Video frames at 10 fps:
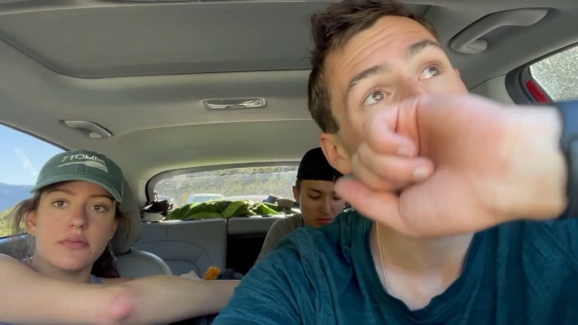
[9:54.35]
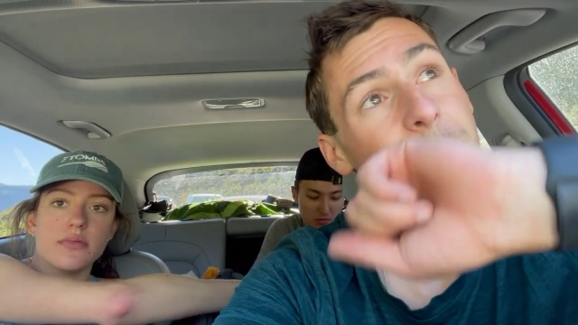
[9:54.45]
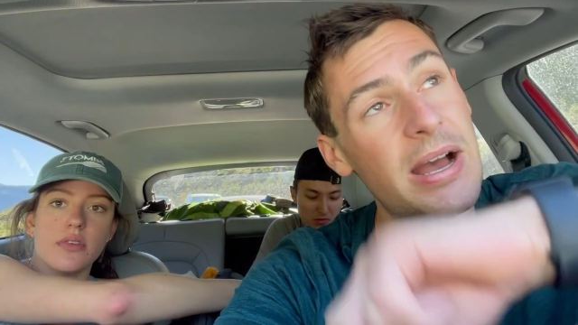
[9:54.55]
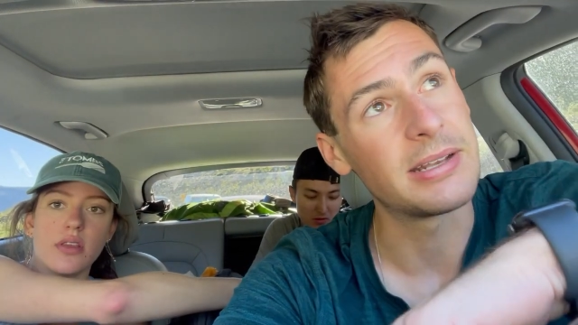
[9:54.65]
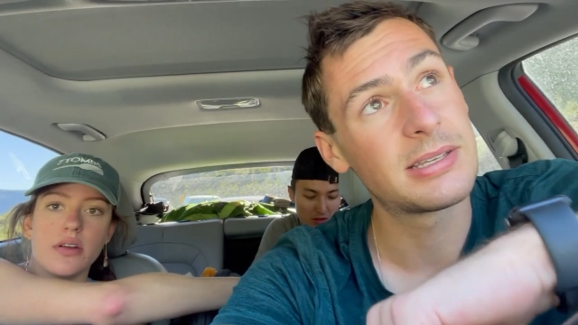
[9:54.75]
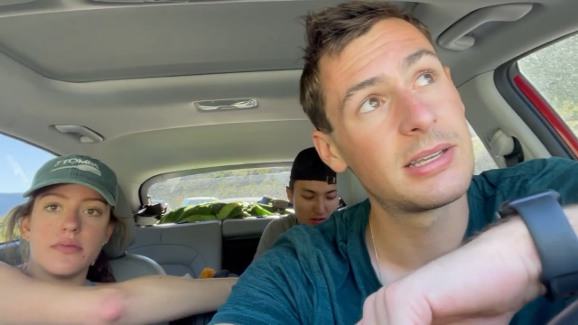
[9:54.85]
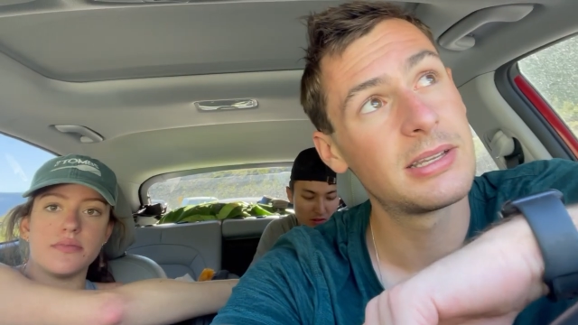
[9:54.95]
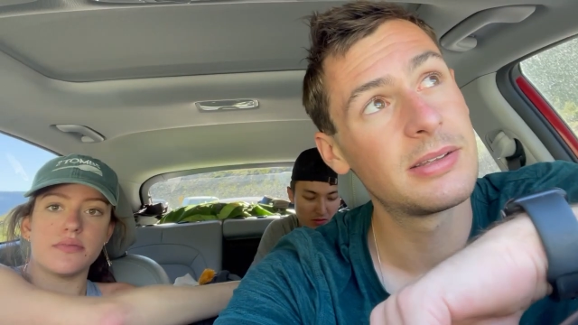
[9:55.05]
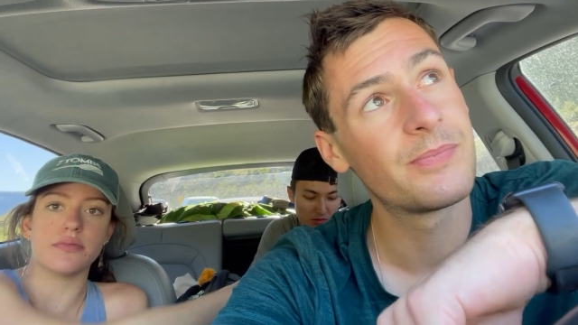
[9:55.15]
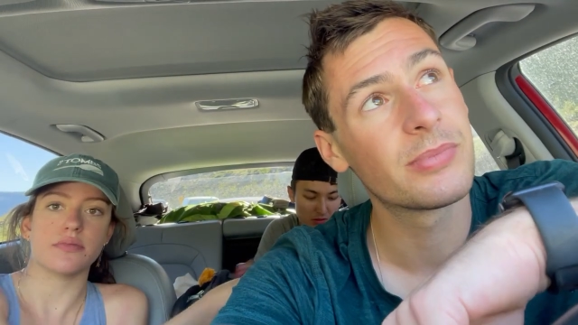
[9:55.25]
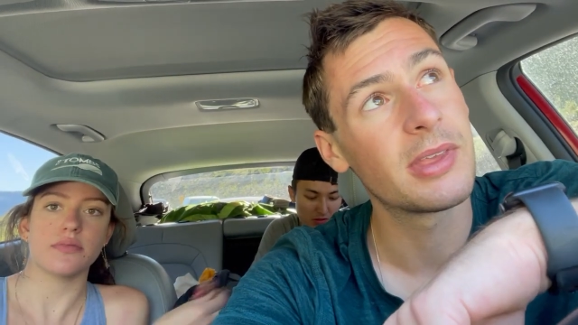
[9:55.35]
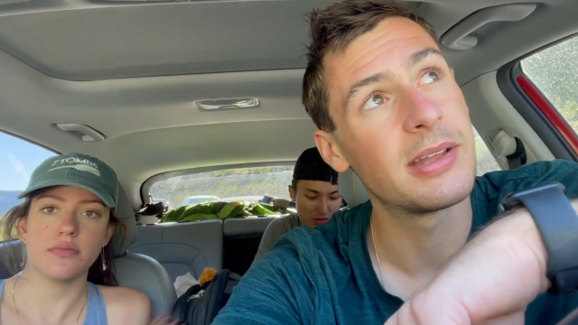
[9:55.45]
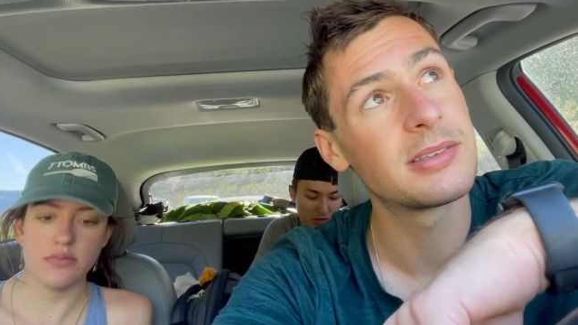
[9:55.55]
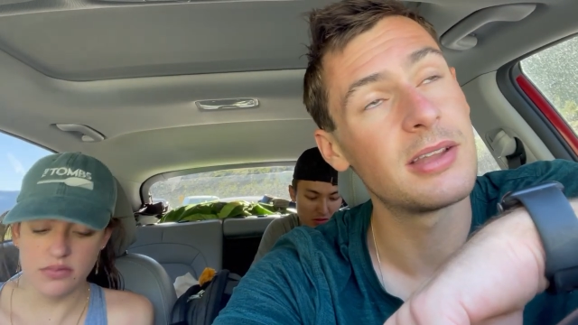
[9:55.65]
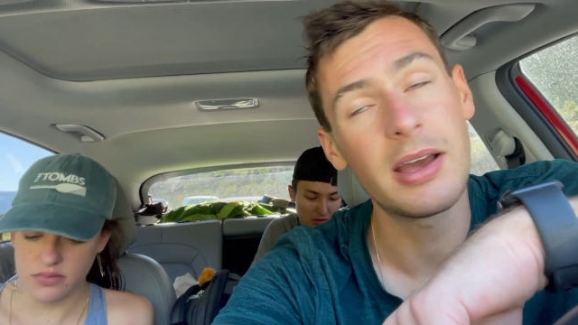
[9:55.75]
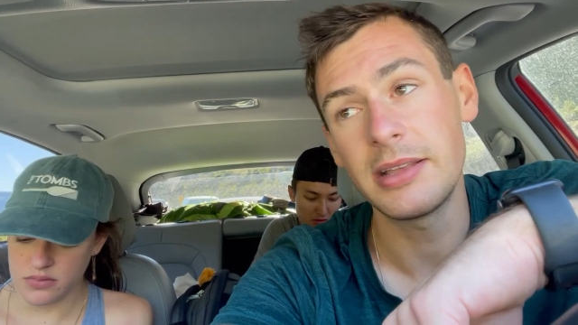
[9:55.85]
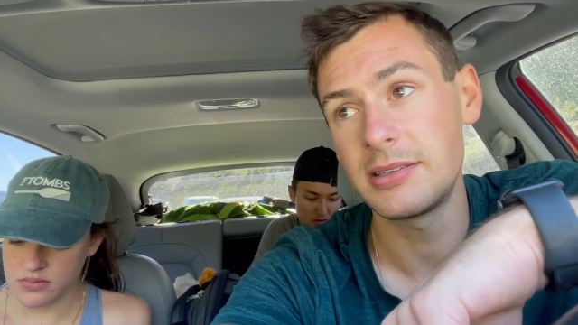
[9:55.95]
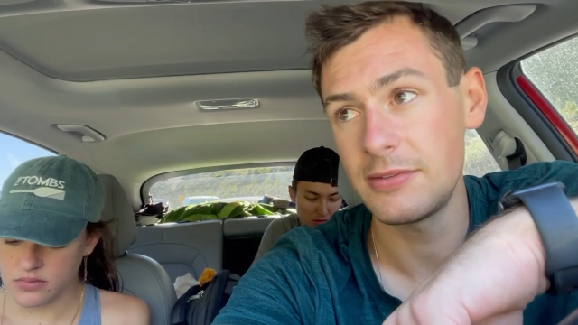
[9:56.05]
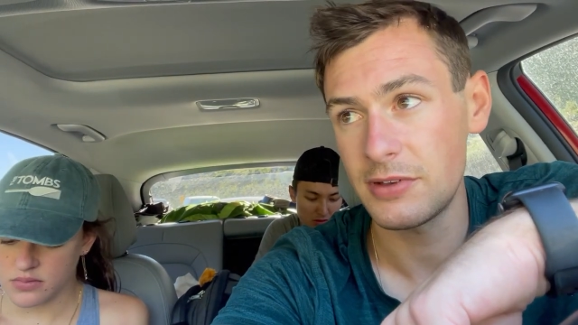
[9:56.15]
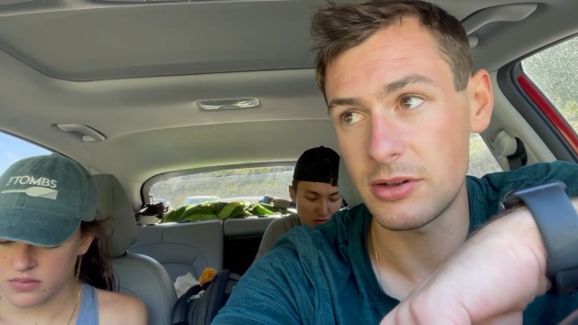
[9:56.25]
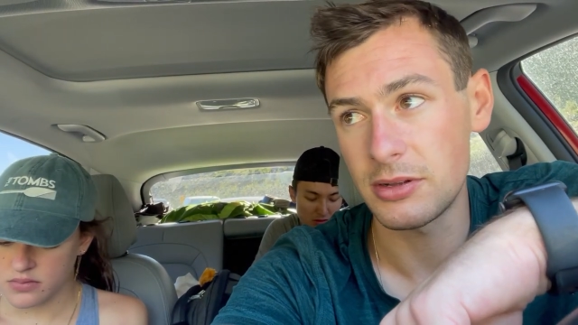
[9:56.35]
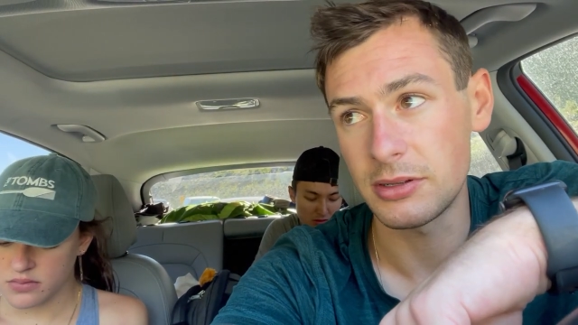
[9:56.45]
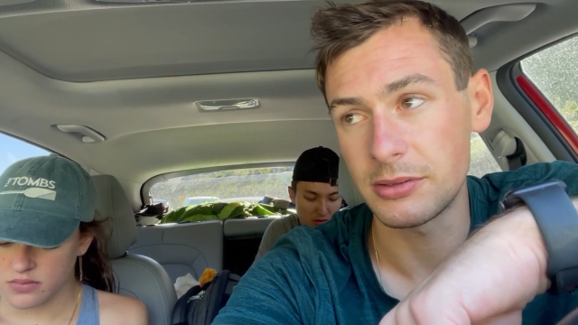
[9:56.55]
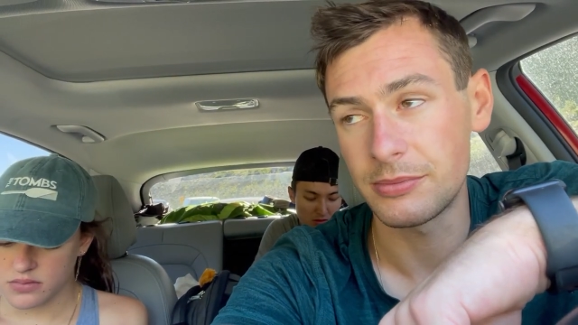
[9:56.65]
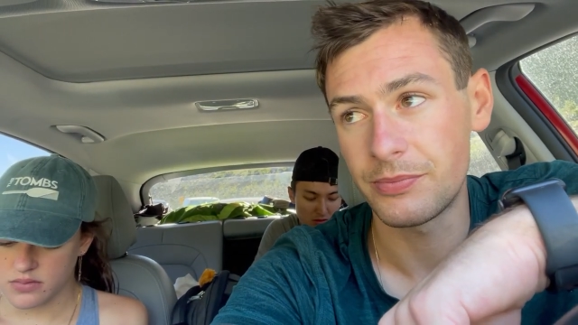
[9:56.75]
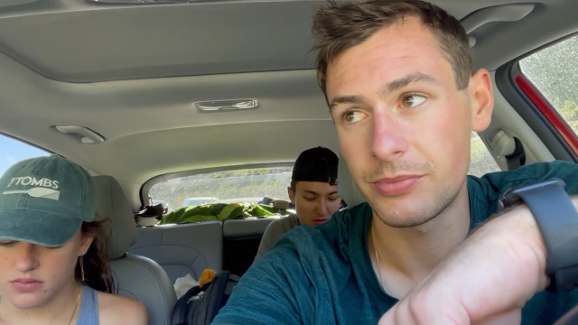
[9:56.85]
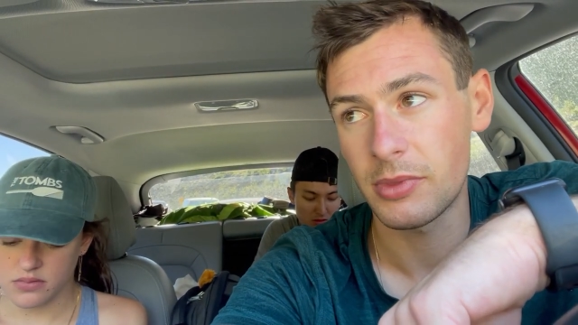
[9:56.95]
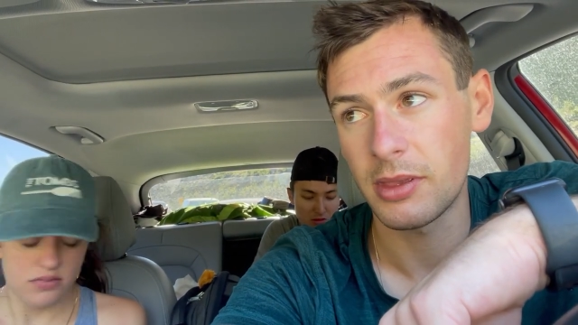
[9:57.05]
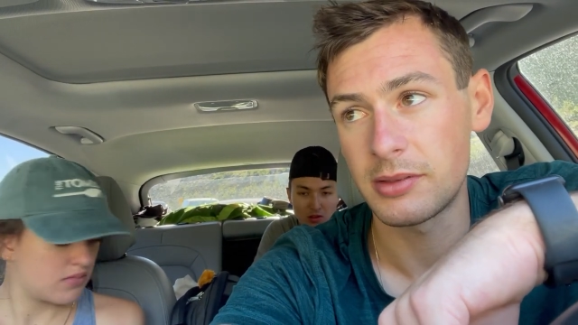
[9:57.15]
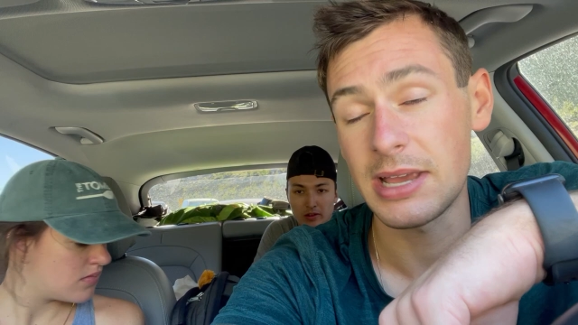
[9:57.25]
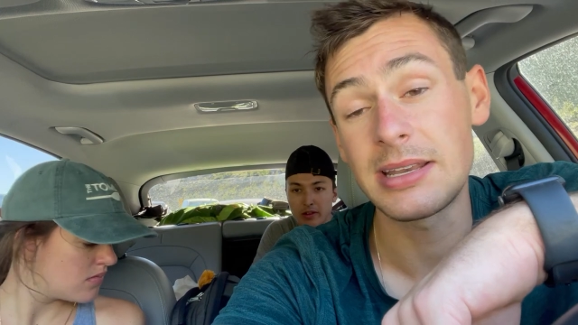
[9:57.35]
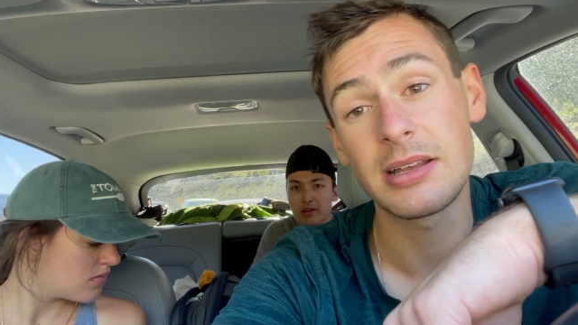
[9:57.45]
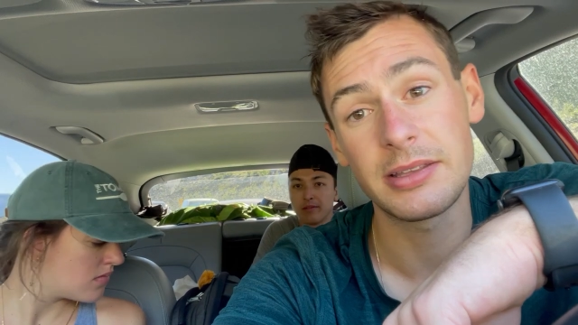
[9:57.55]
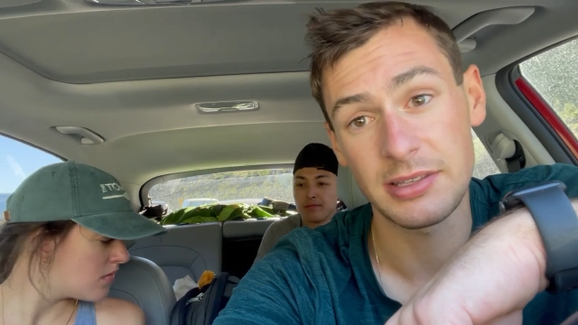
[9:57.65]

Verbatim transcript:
Speaker 1: but it's not as difficult technically